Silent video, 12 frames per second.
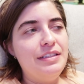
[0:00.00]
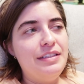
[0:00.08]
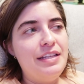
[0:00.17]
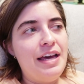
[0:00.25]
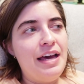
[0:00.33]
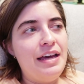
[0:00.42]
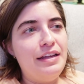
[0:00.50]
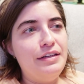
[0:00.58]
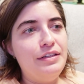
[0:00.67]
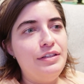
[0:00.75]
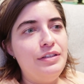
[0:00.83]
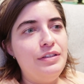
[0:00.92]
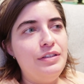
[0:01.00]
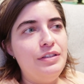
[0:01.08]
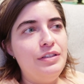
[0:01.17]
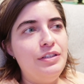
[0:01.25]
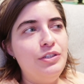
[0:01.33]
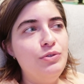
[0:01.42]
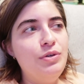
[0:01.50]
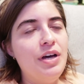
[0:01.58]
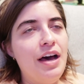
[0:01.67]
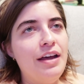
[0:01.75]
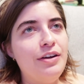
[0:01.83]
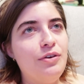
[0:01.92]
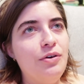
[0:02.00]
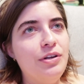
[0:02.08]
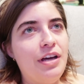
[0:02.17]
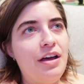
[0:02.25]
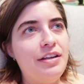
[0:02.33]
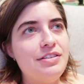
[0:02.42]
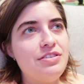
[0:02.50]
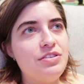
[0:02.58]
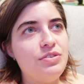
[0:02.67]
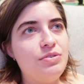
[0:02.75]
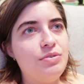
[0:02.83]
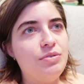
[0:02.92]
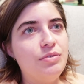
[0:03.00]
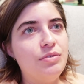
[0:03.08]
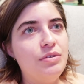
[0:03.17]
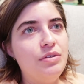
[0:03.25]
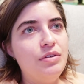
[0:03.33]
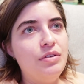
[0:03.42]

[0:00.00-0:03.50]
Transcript: that you gotta hold on to